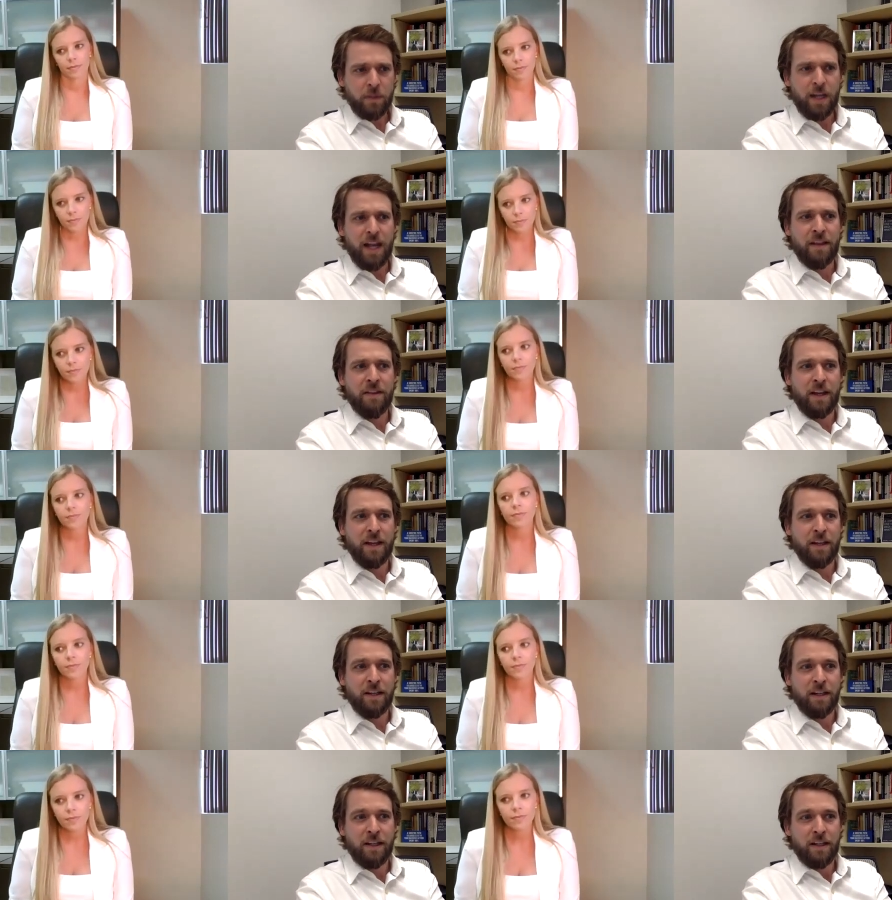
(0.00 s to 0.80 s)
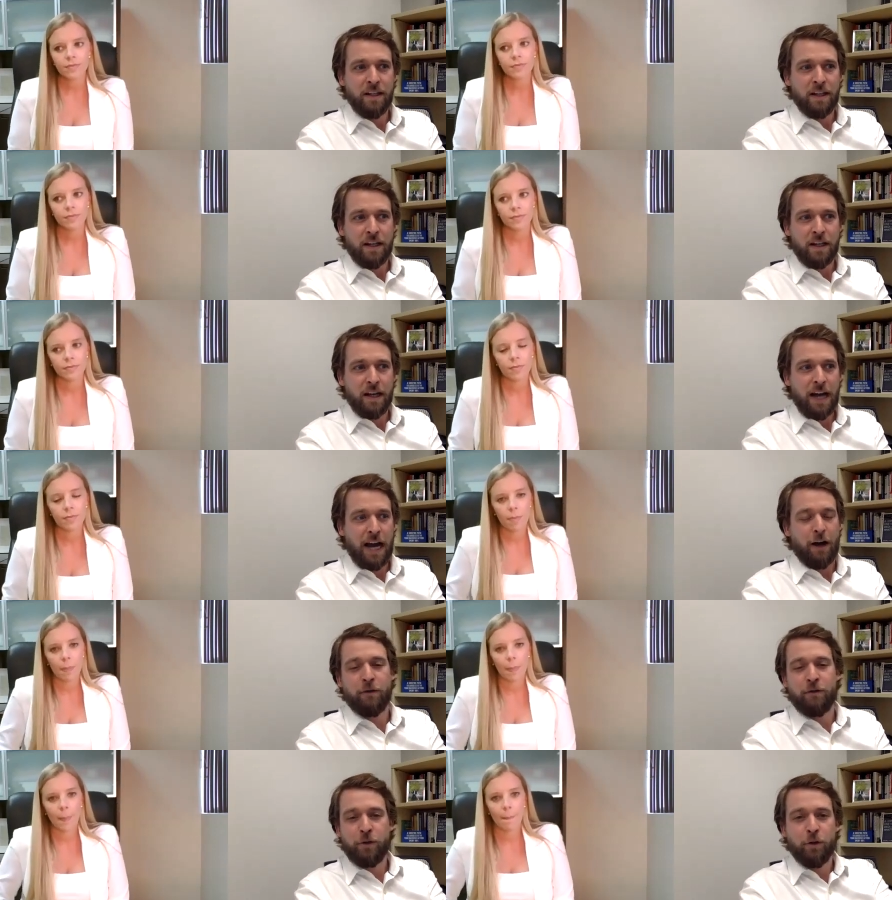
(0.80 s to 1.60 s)
Speaker 1: And then
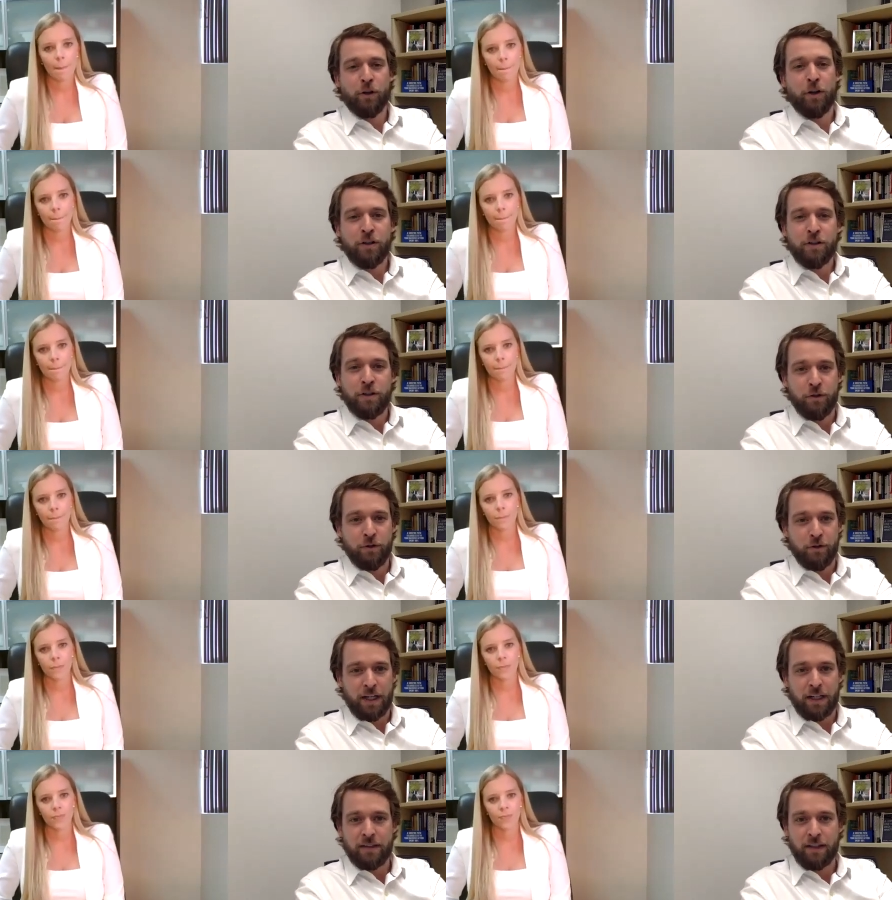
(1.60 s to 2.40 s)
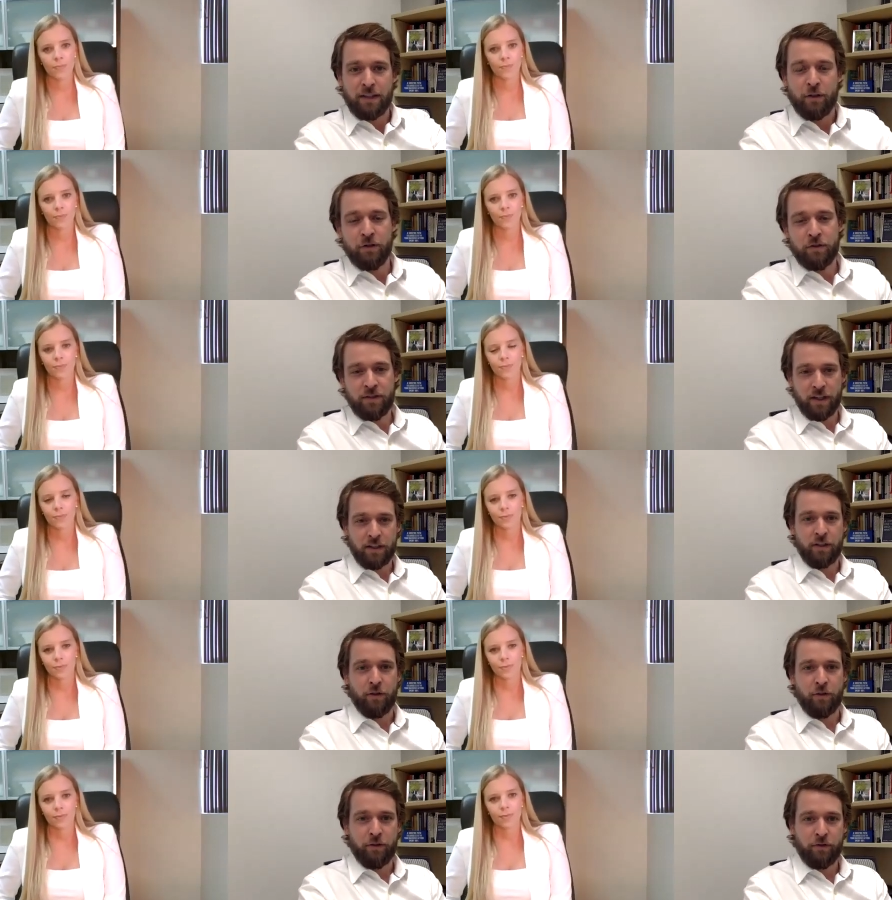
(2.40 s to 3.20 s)
how have you learned to do that? Cause I know you said,
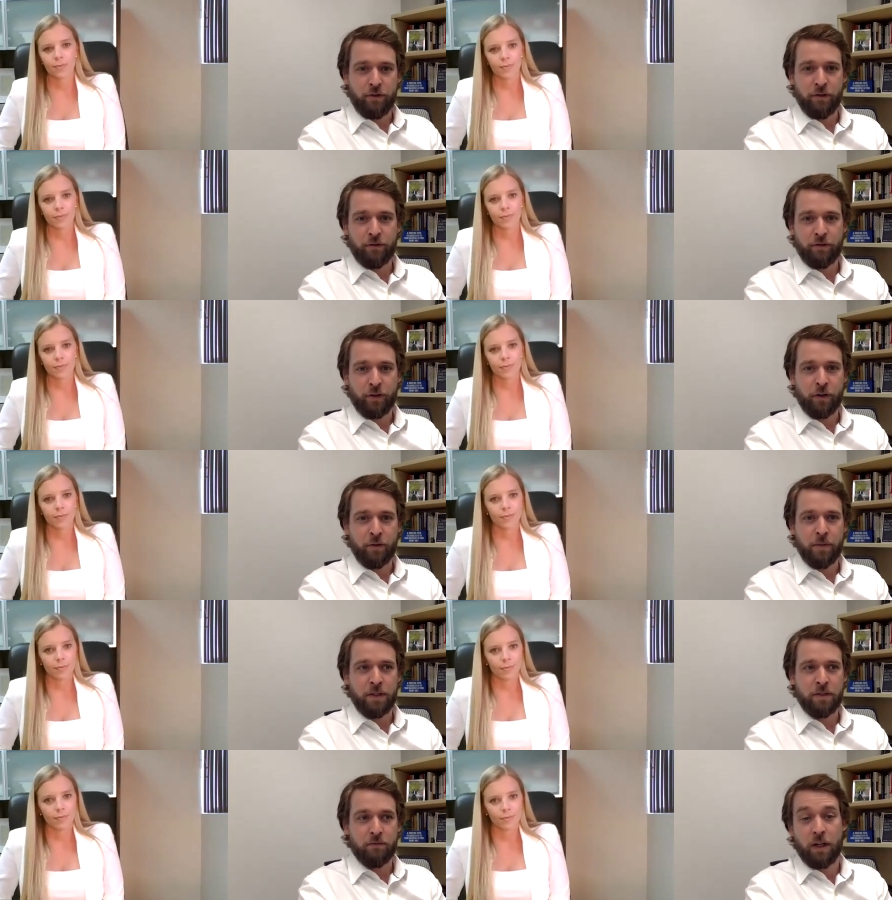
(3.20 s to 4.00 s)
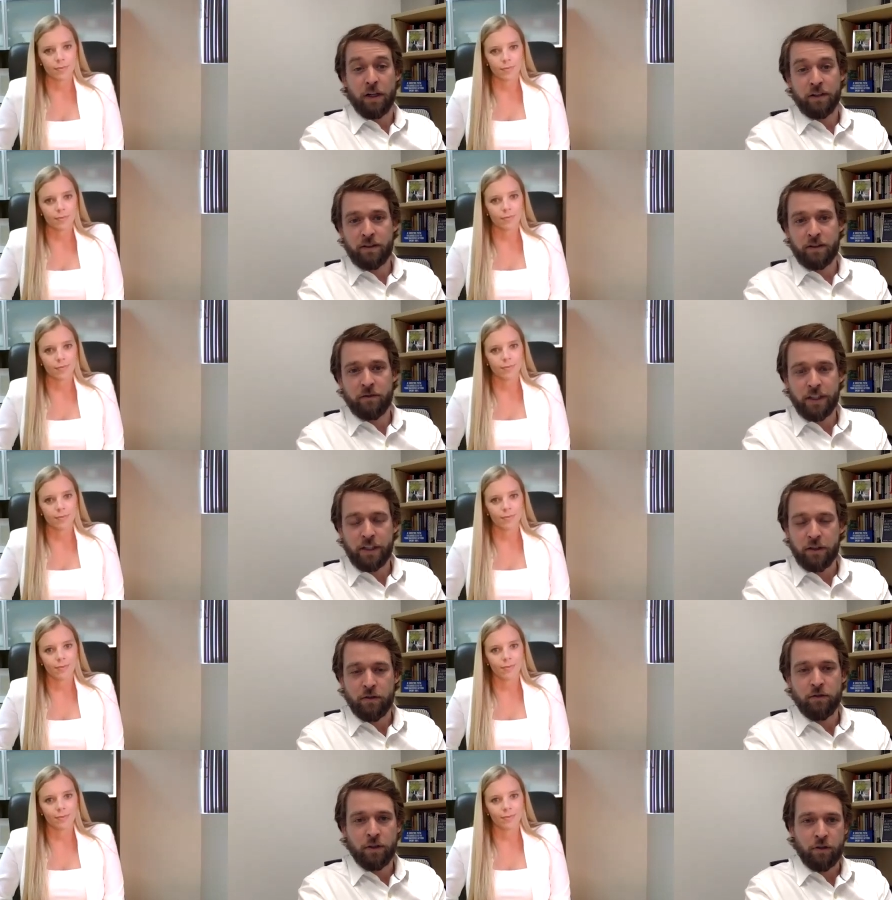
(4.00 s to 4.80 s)
you know, the, the firm is relatively
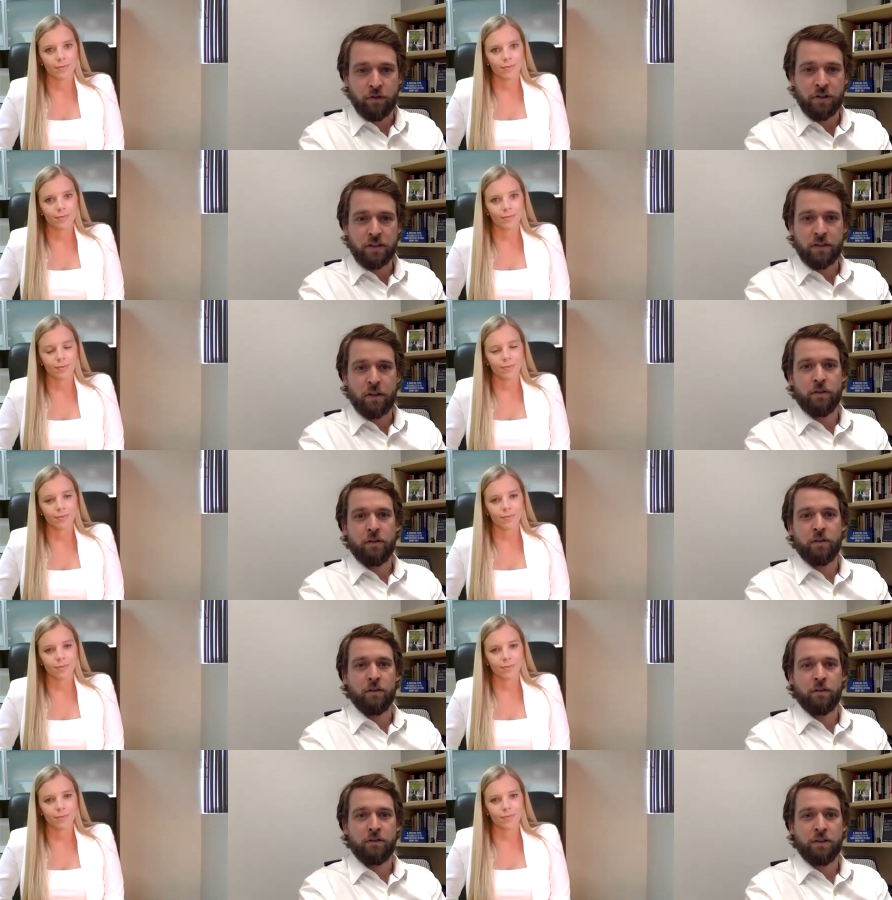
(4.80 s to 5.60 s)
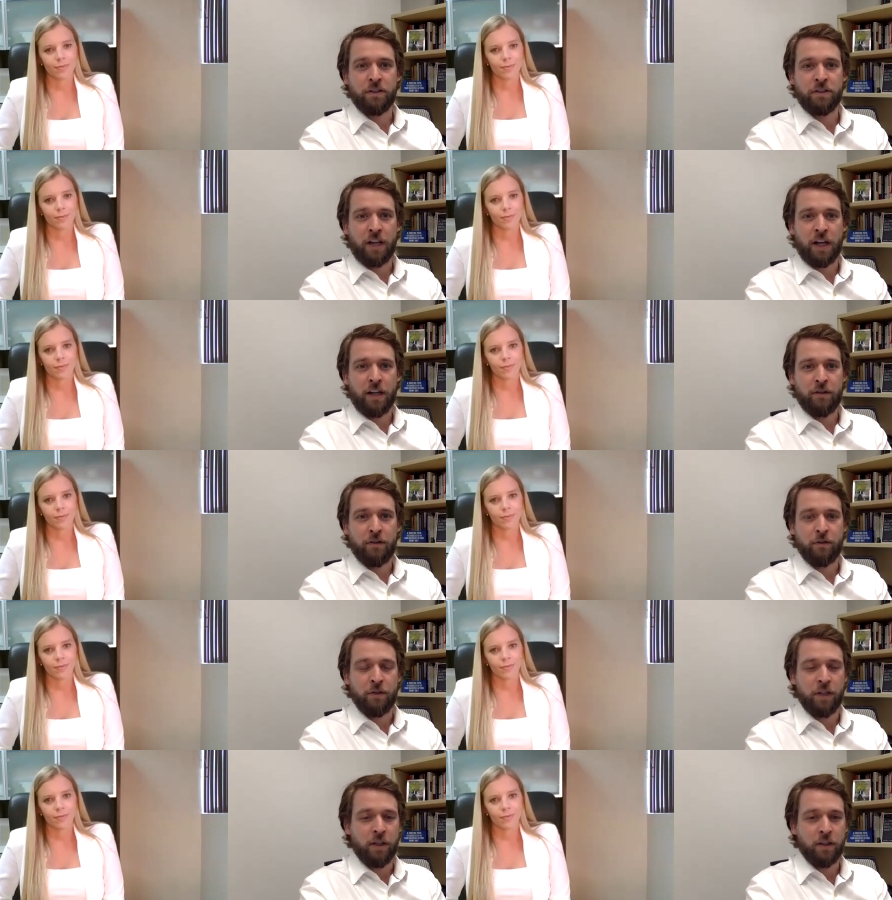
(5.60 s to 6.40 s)
new, you know, just under, just shy of
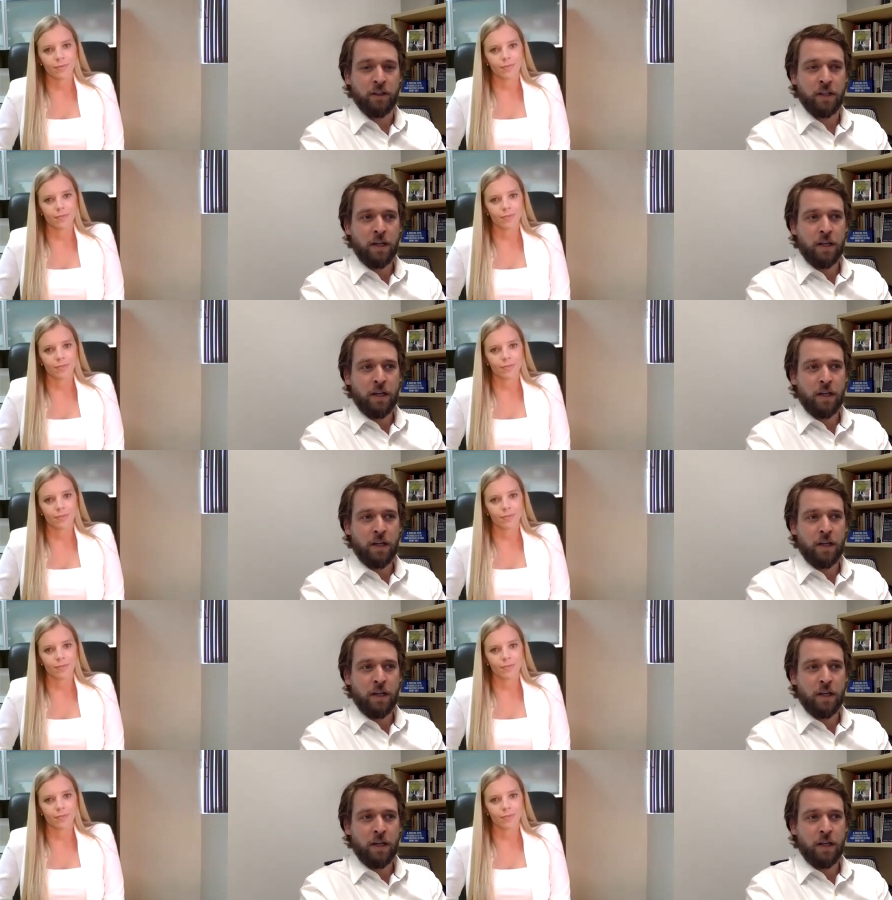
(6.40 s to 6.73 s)
two years,